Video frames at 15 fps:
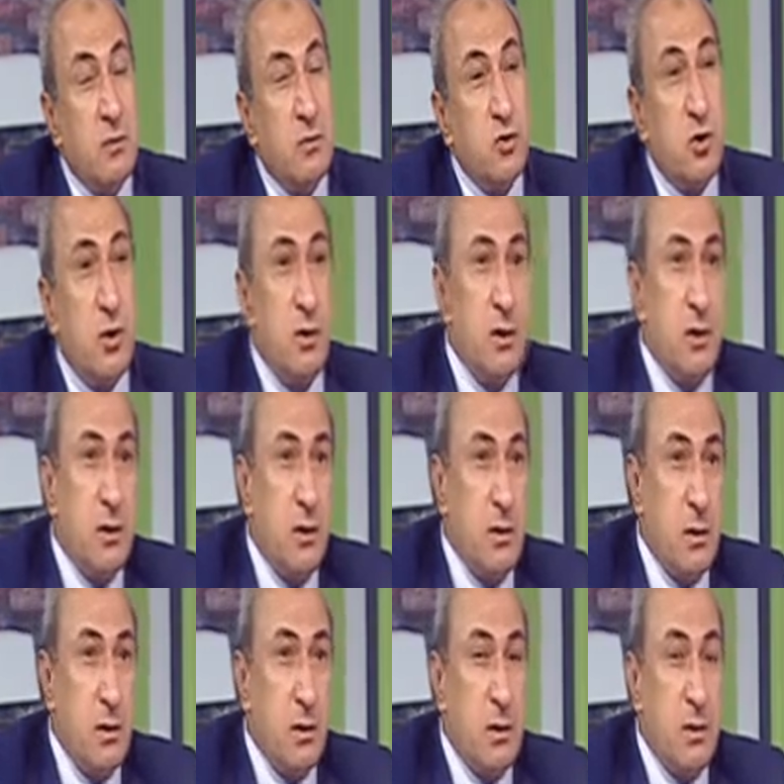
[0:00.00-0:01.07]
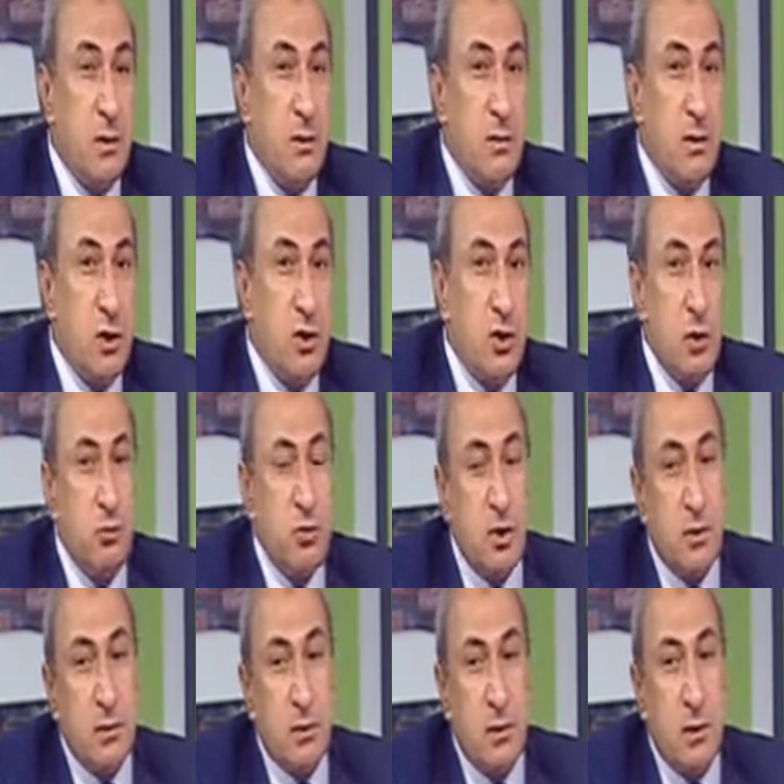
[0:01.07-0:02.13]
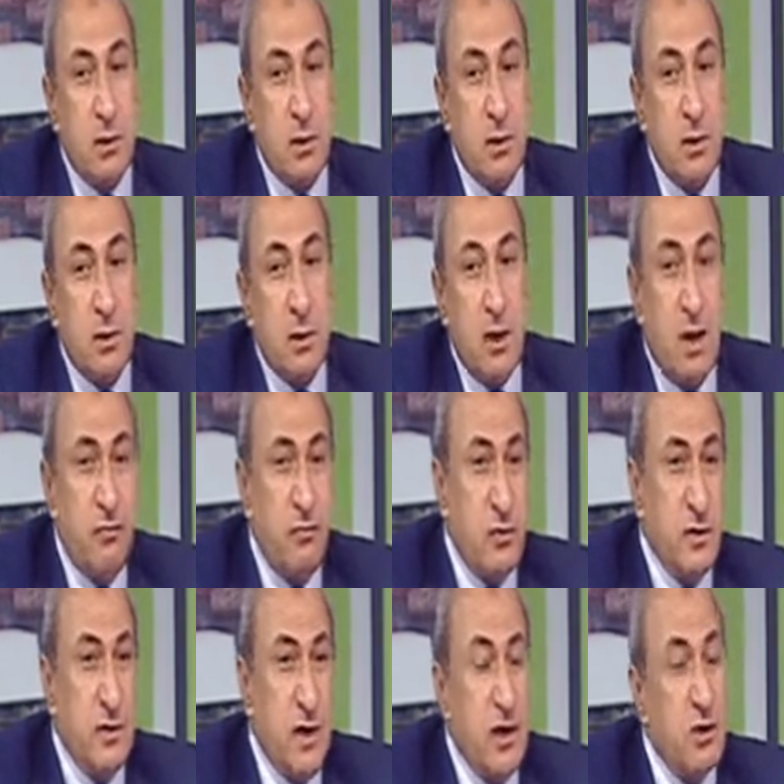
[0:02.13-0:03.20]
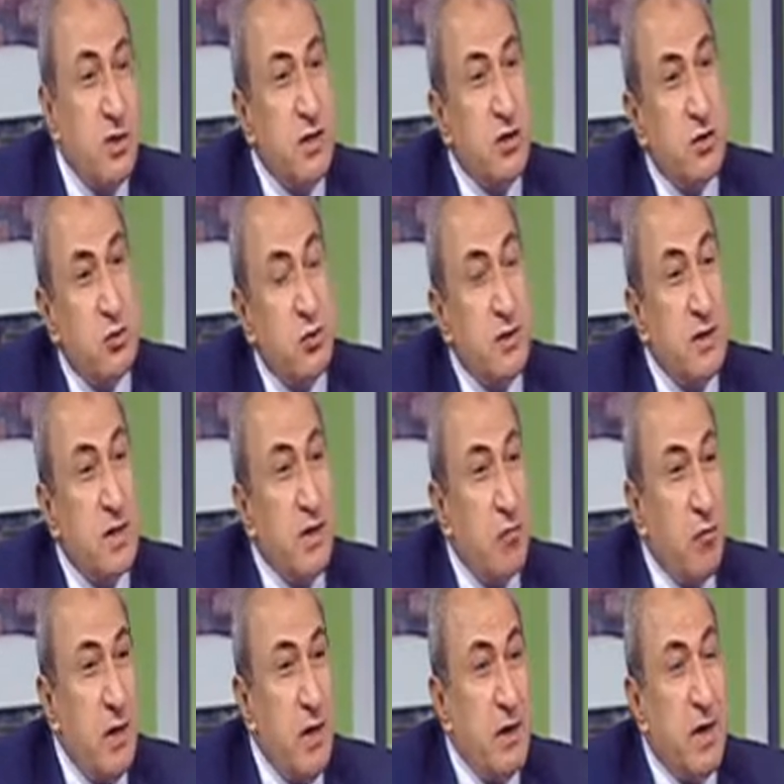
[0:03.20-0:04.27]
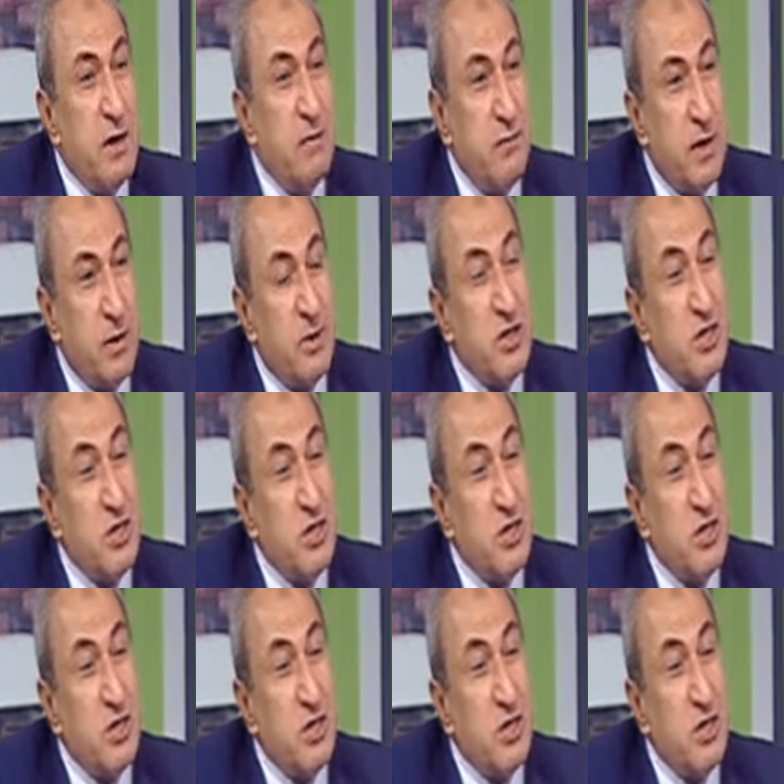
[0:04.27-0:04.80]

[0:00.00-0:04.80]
turning the Egyptian efforts actually towards the green and very much